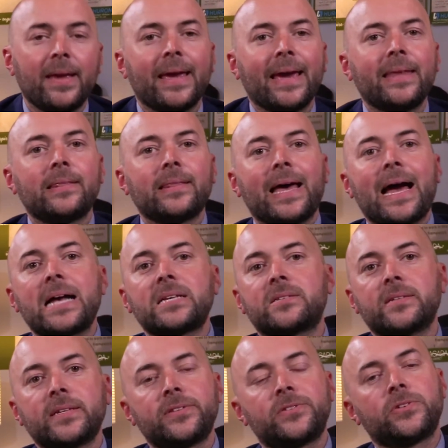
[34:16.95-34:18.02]
And
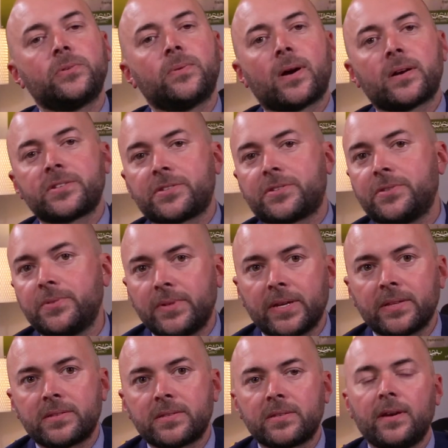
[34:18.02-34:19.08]
lastly, to our
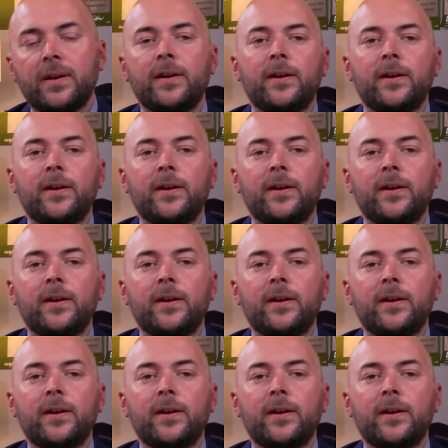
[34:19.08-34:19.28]
students.